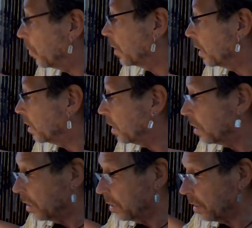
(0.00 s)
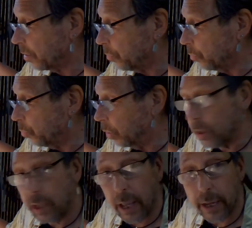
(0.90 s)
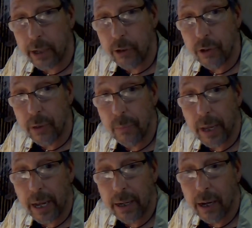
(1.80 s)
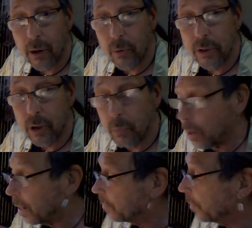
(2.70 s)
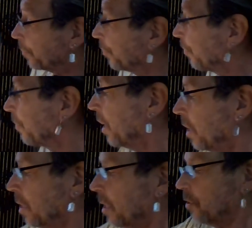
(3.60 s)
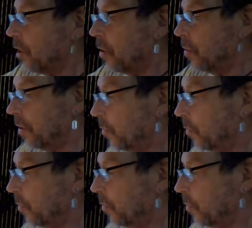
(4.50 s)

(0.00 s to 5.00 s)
what he did. He's like, what the heck is she mad at? What's her problem? So